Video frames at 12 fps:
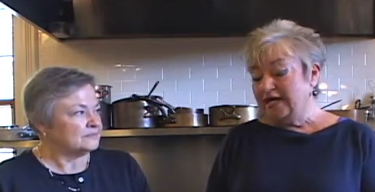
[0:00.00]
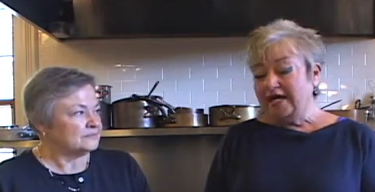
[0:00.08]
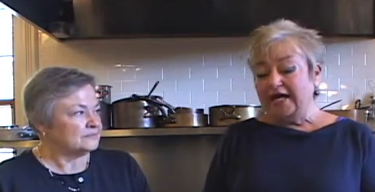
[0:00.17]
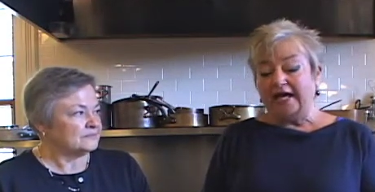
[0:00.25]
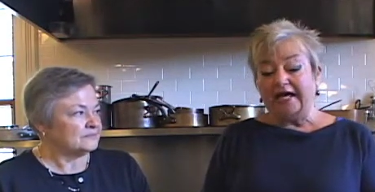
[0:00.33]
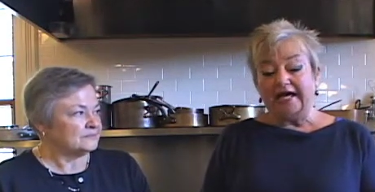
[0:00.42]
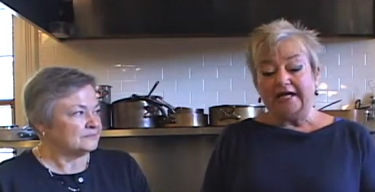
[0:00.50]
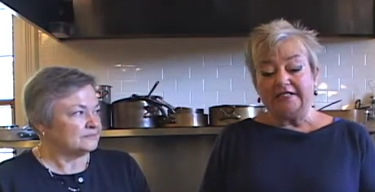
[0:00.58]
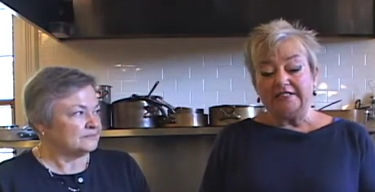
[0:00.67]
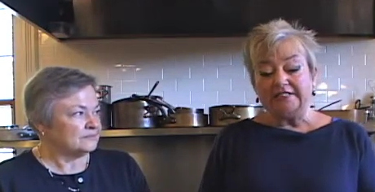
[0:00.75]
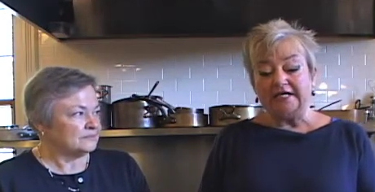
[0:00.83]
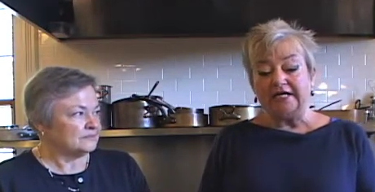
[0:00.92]

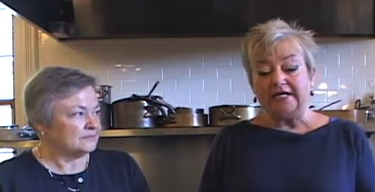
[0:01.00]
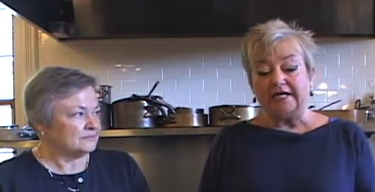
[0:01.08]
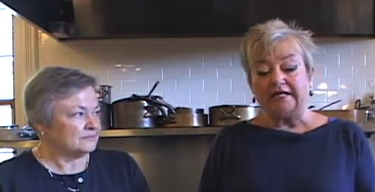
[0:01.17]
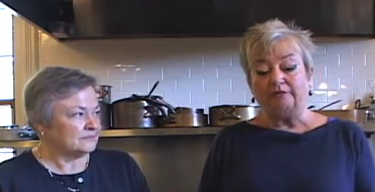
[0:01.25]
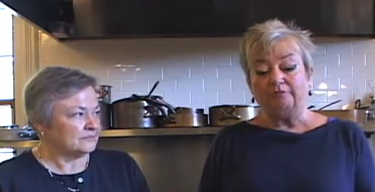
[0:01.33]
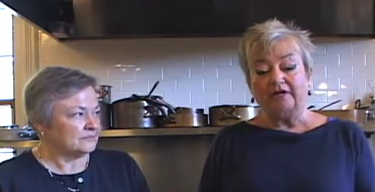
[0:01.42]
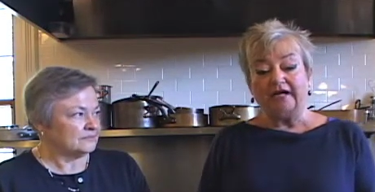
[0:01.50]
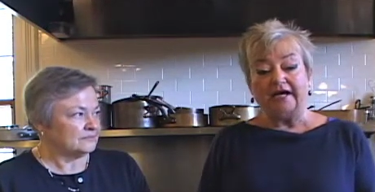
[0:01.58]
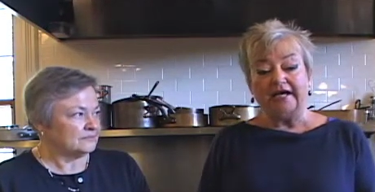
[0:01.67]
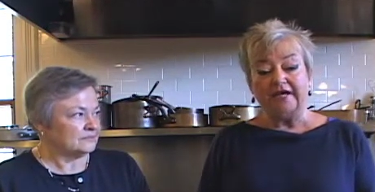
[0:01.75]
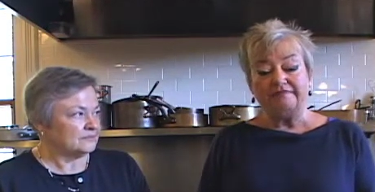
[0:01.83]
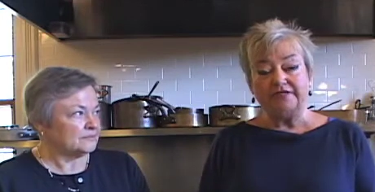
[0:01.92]
Speaker 1: And uh, what I
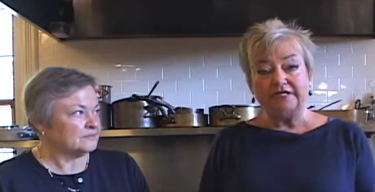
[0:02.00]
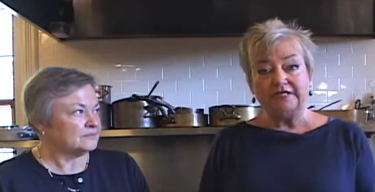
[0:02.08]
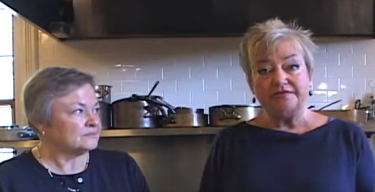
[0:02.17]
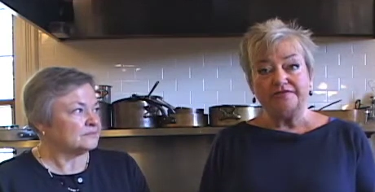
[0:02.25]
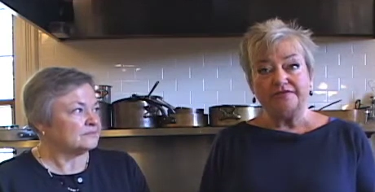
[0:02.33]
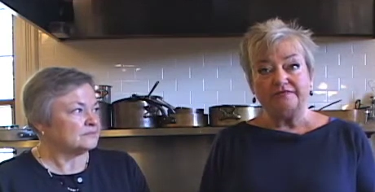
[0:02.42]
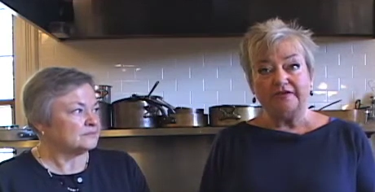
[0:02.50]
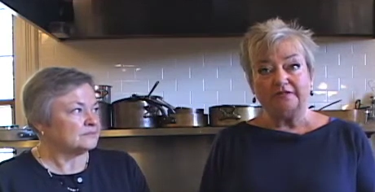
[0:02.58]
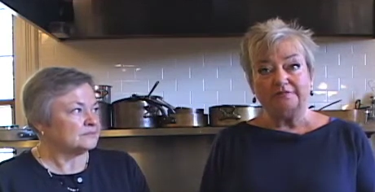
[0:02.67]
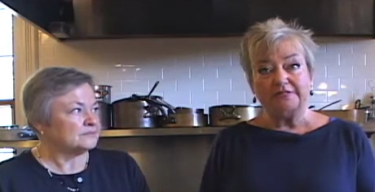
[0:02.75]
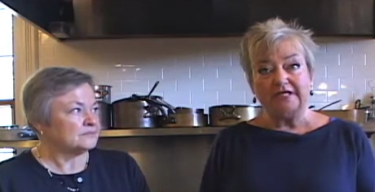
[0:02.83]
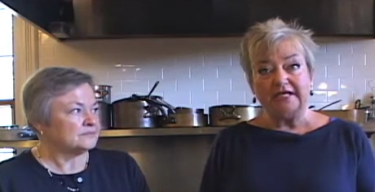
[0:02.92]
have done is
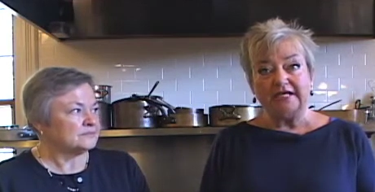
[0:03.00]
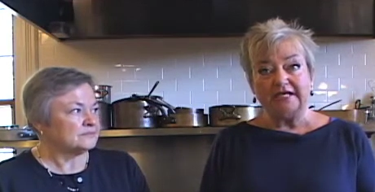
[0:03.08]
developed a,